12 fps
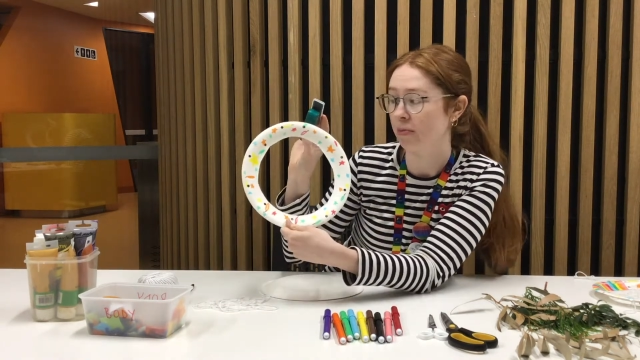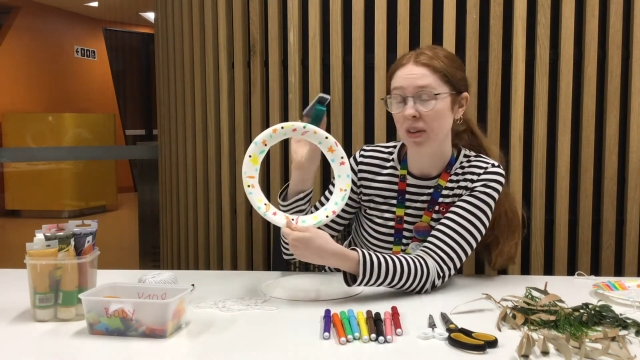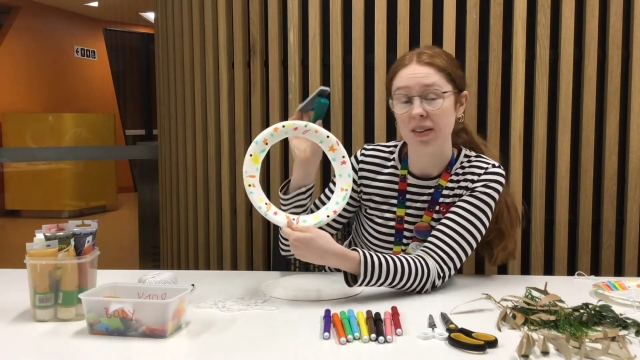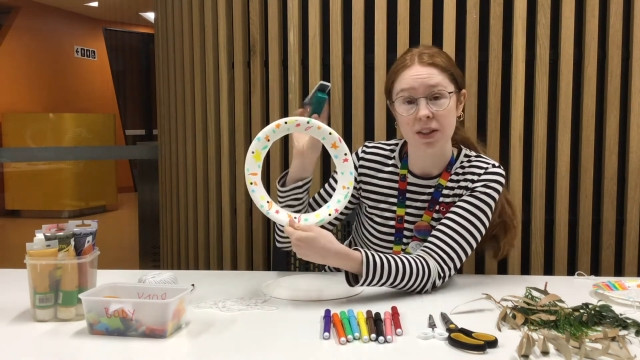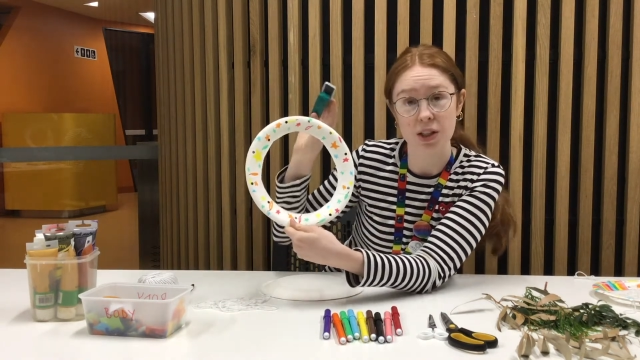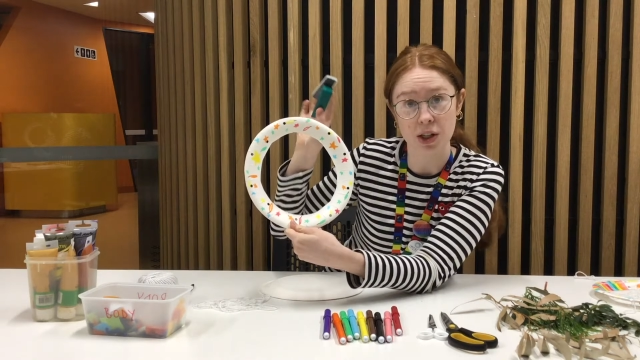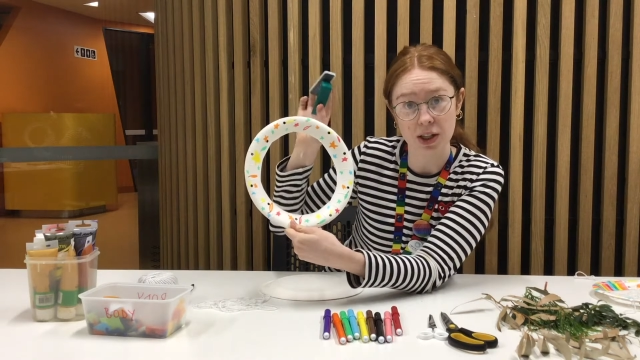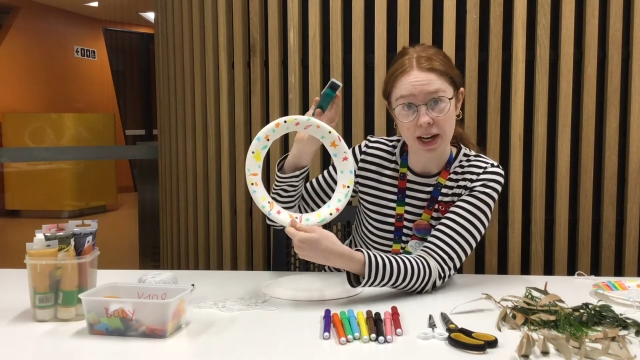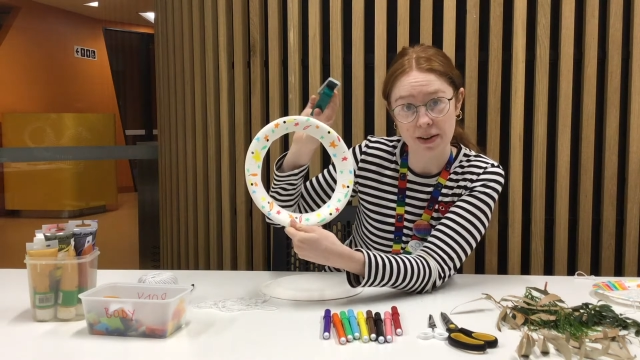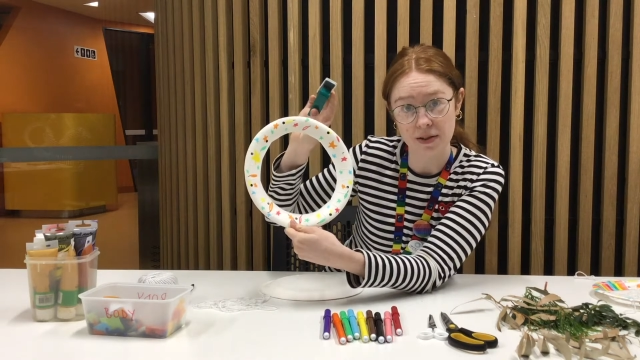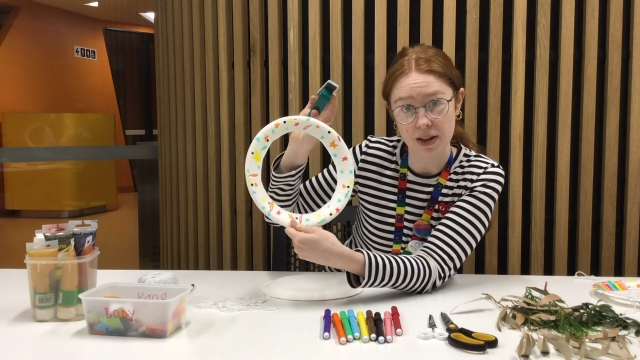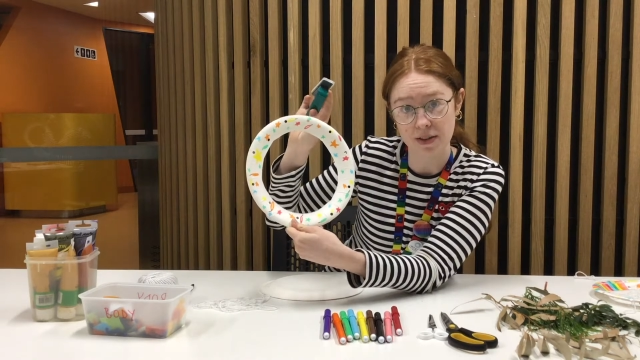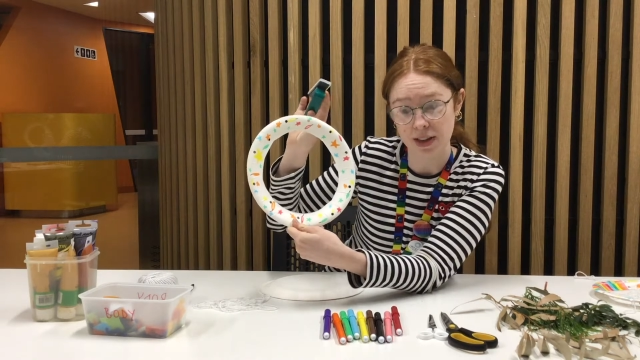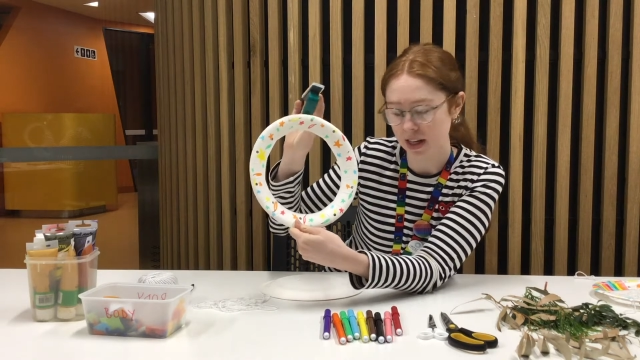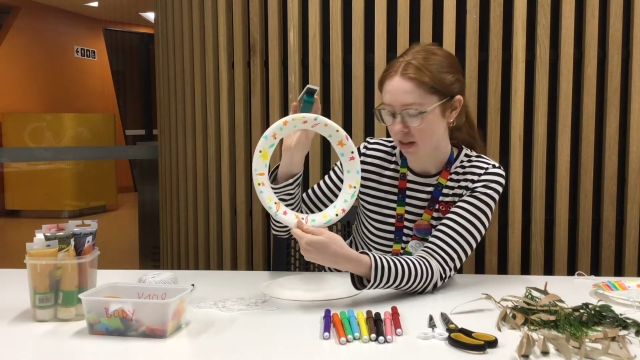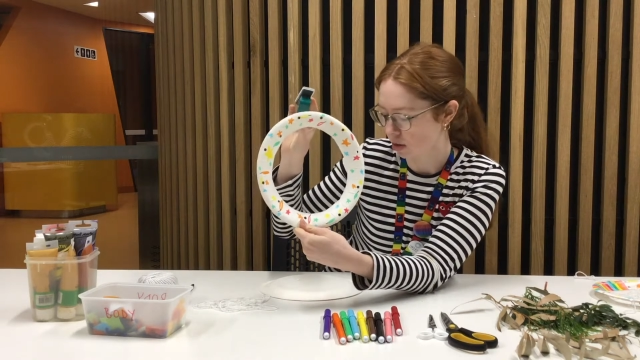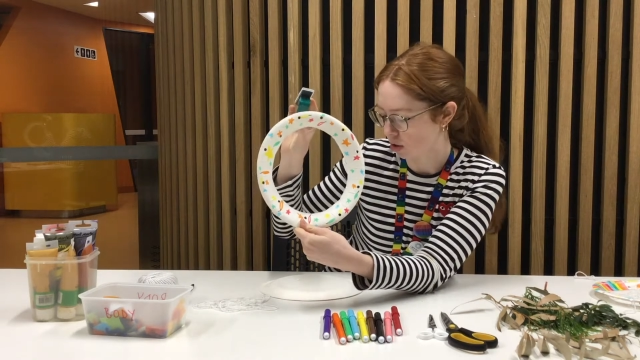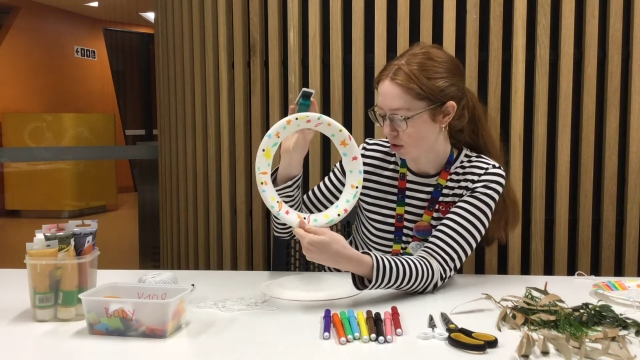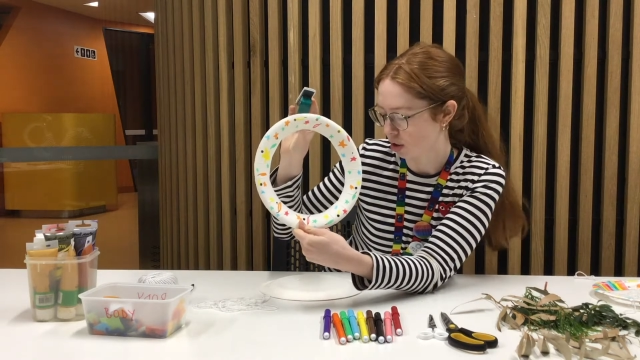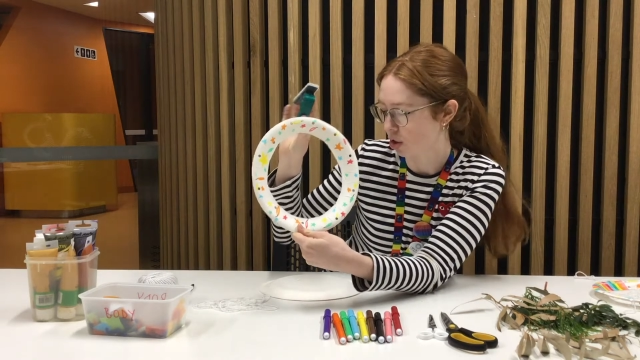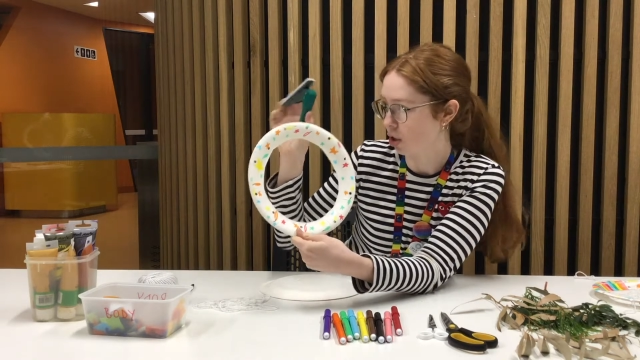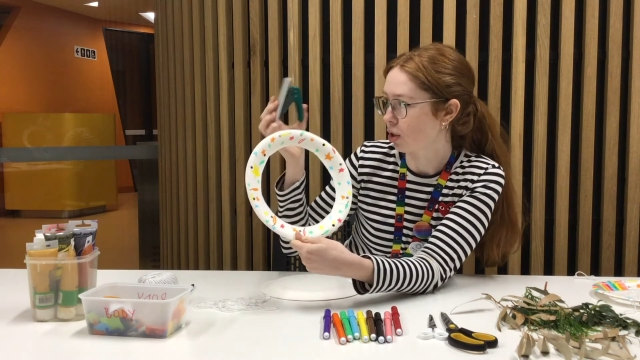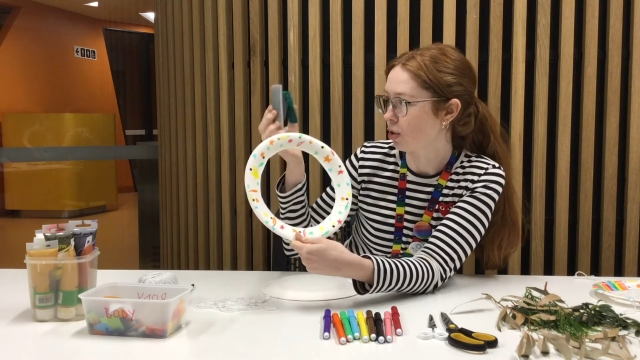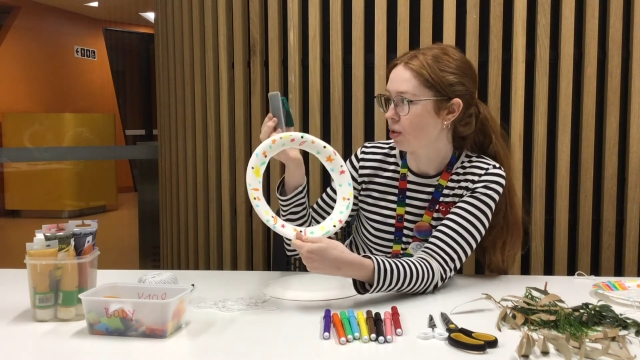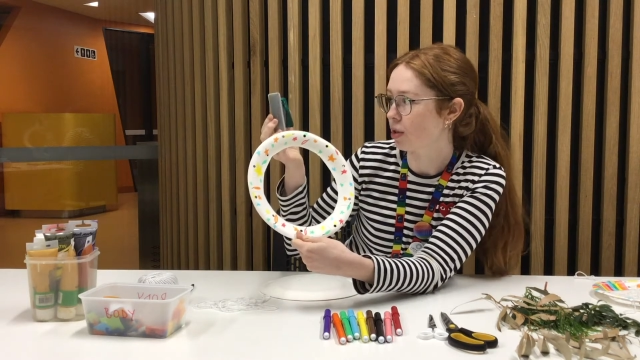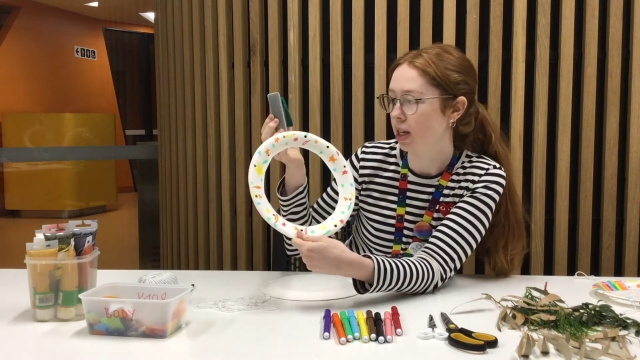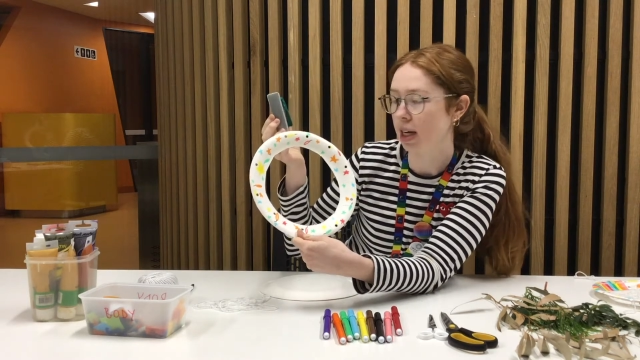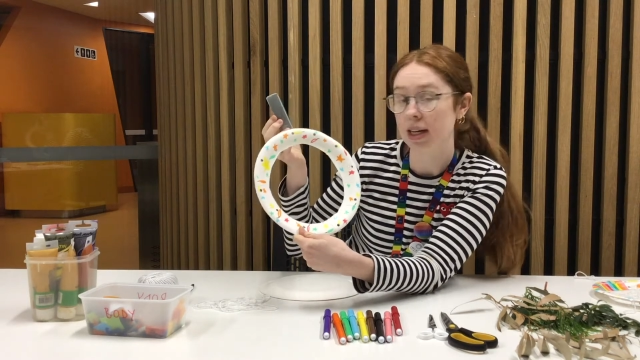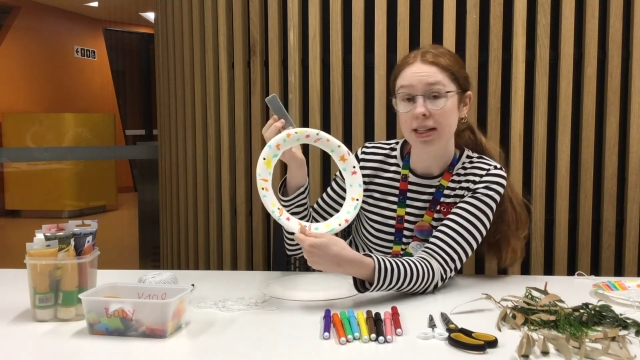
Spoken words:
But if you don't have one of these, you could use